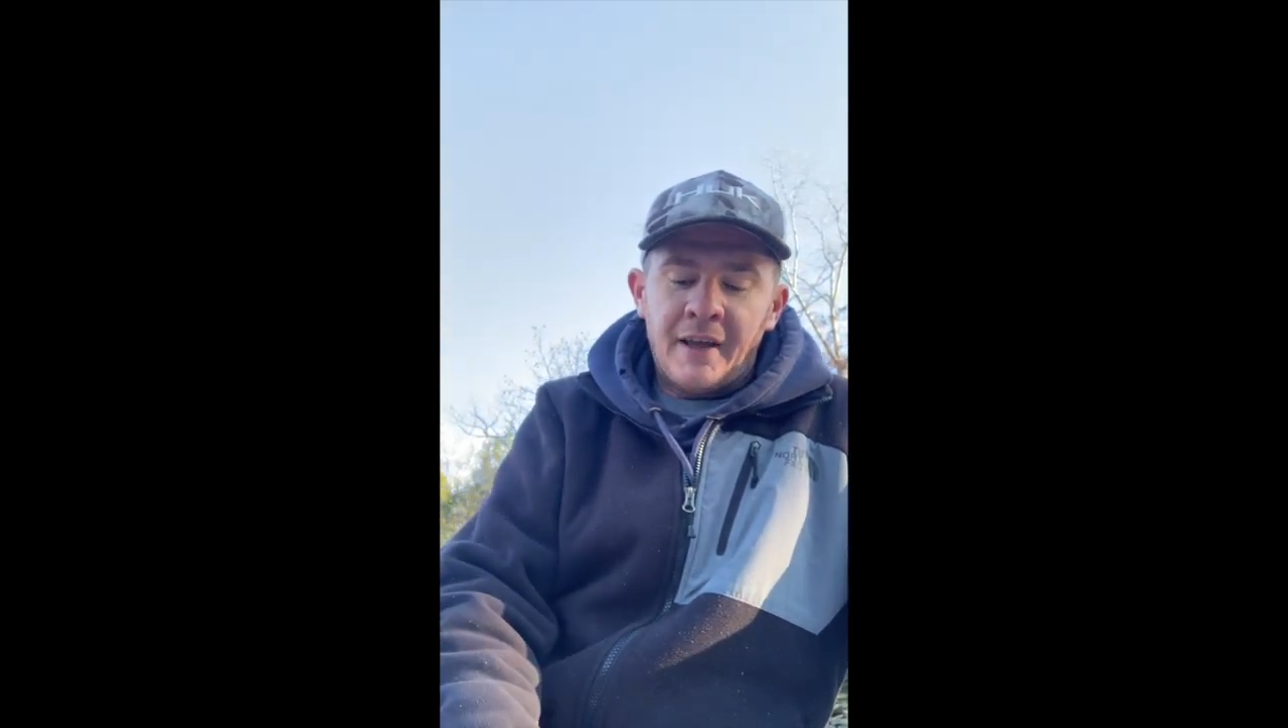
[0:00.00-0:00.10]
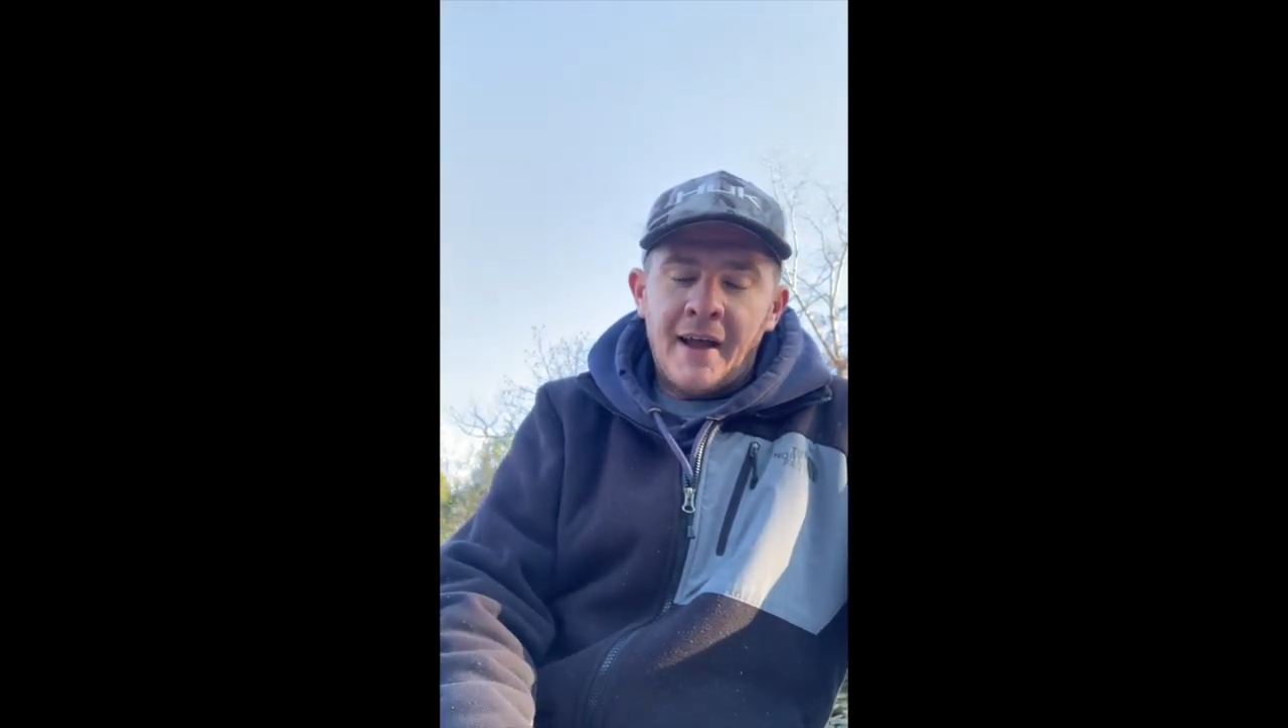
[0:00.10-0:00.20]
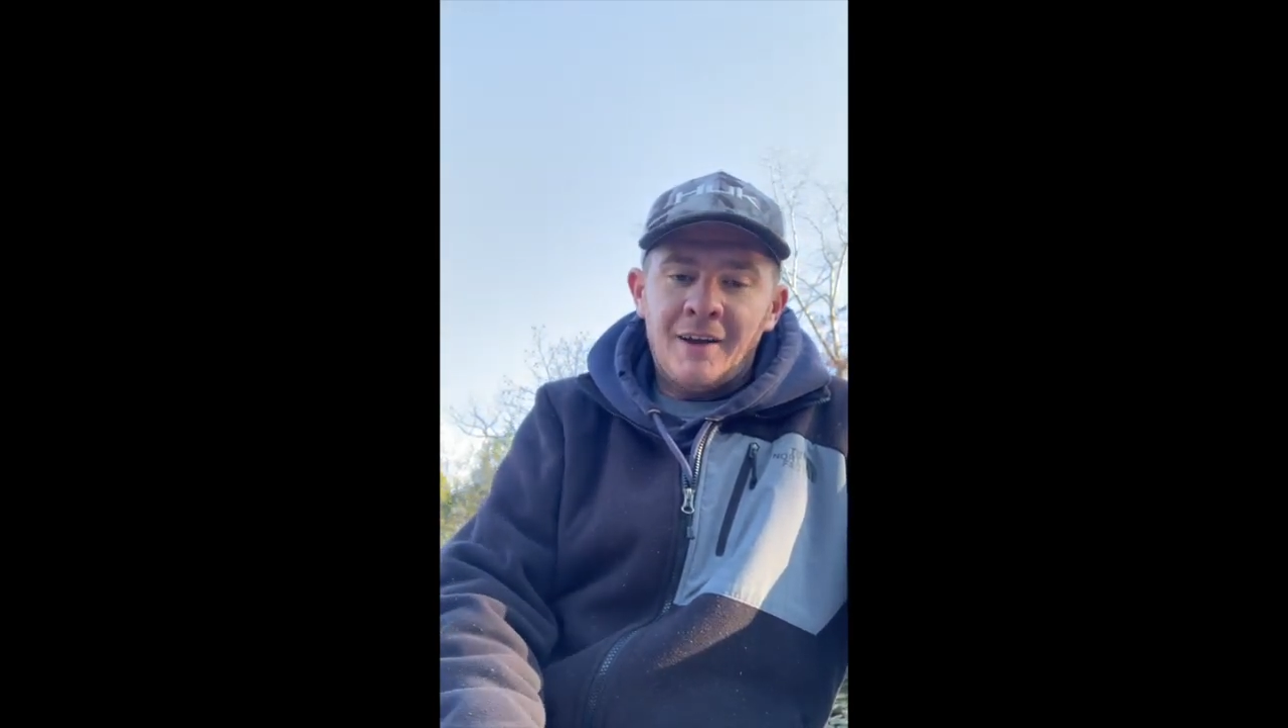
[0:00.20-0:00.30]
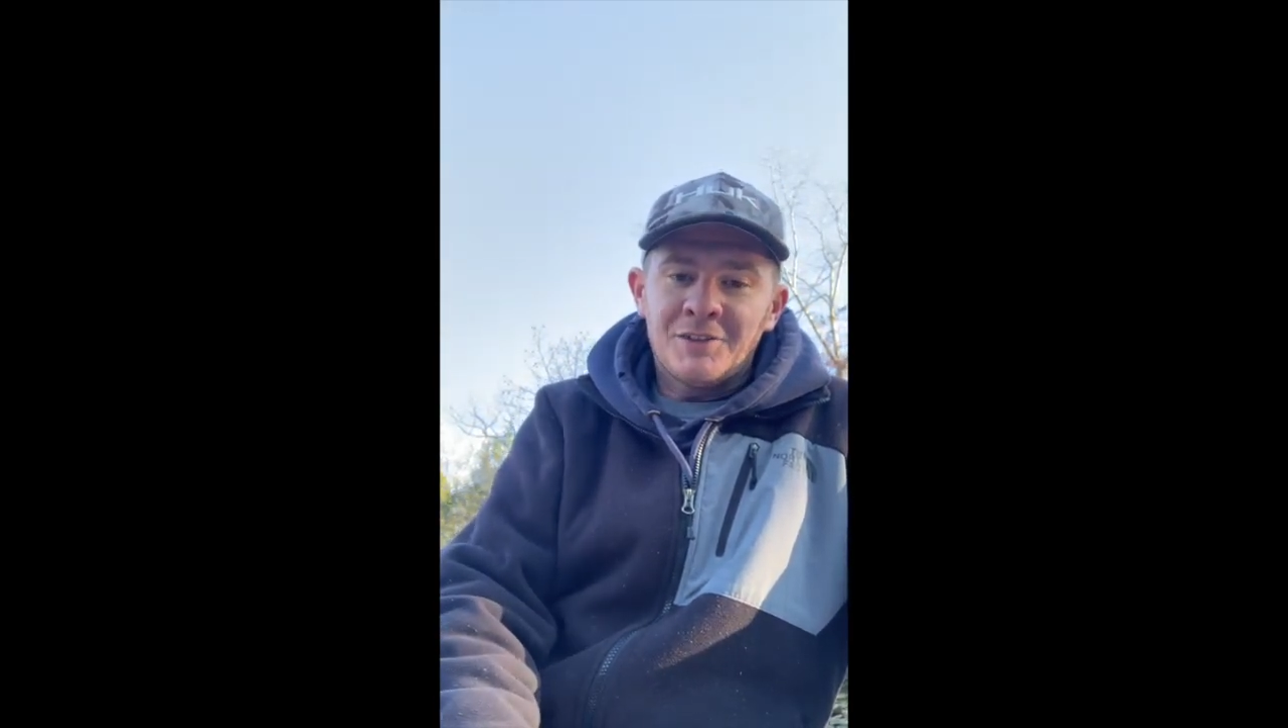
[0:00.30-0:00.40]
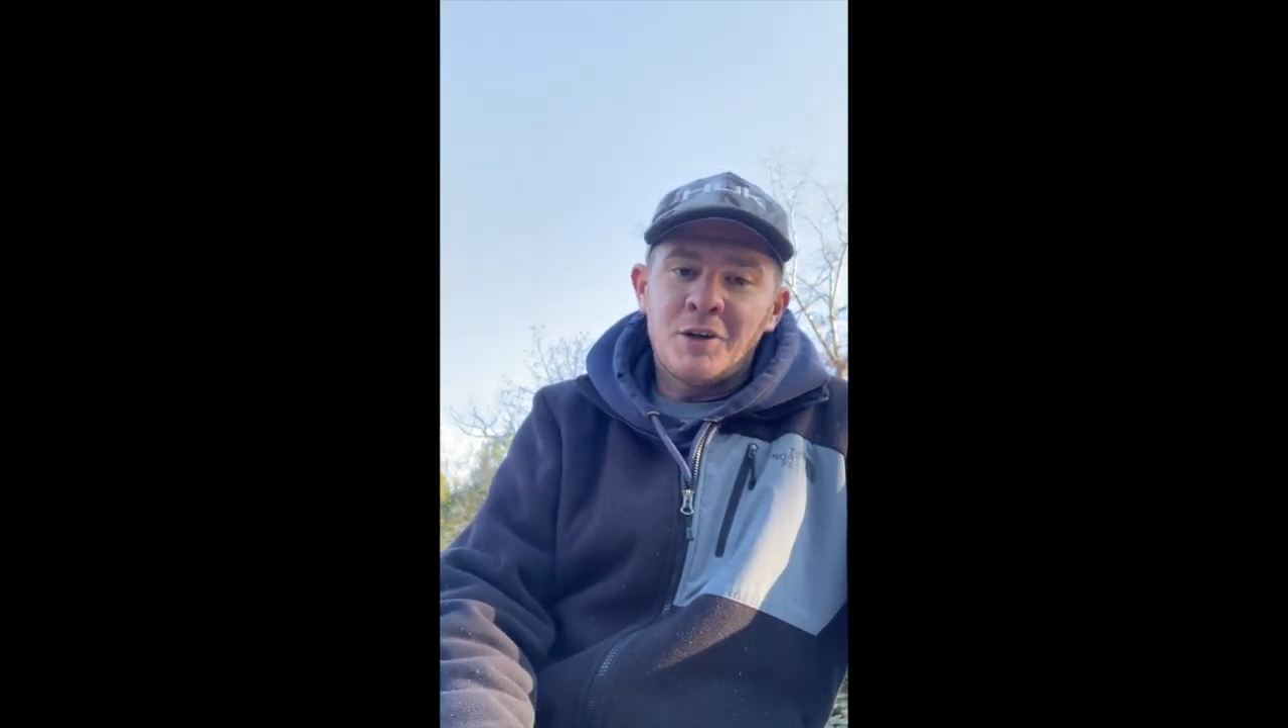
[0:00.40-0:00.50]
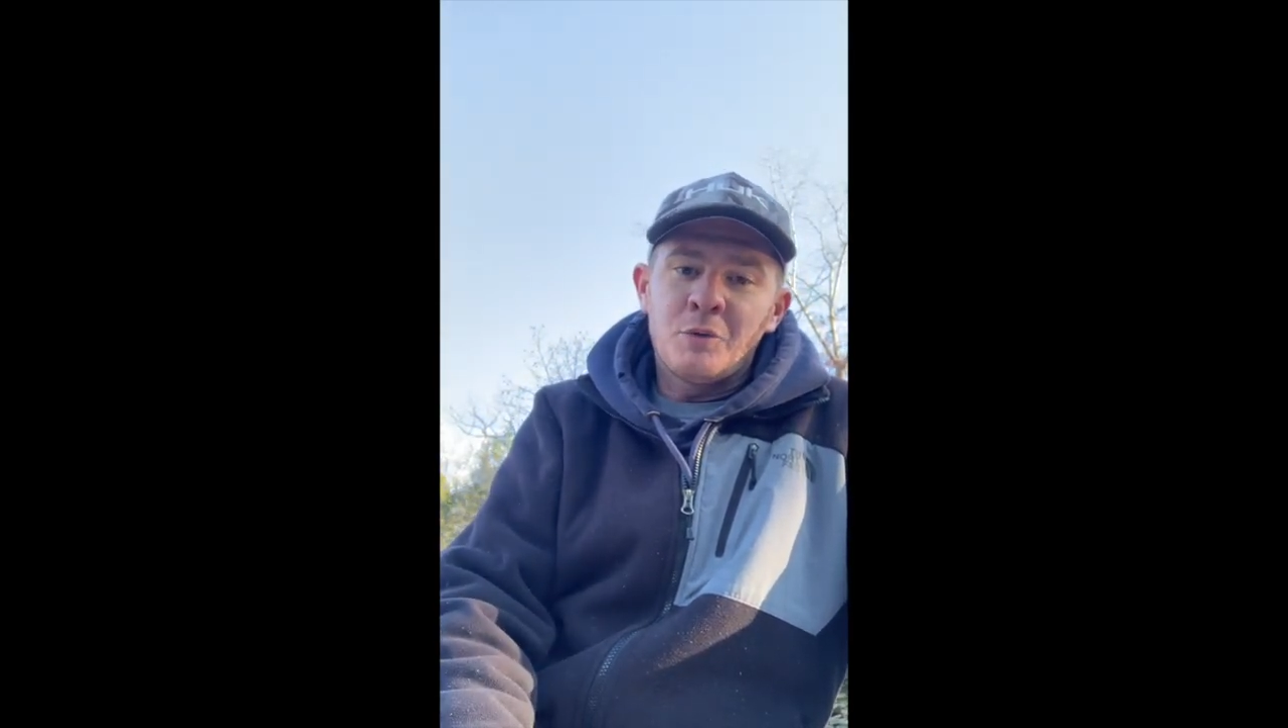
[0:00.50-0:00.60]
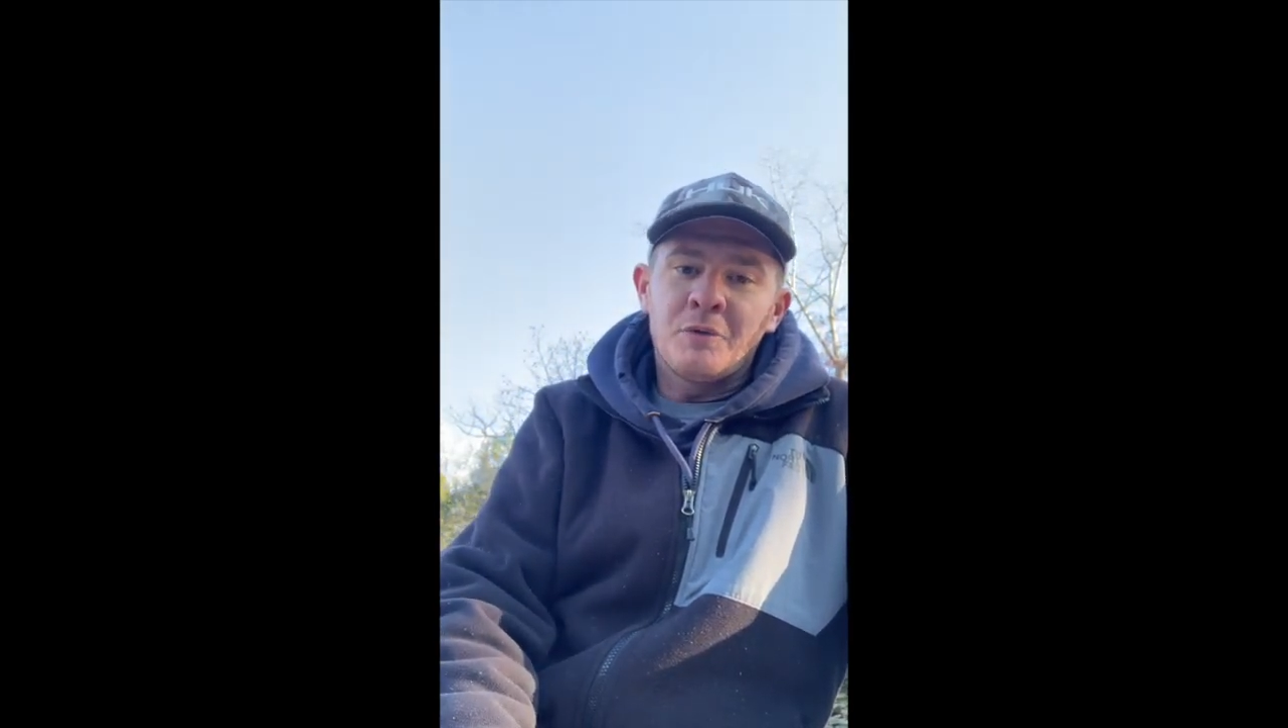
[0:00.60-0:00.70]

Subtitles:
household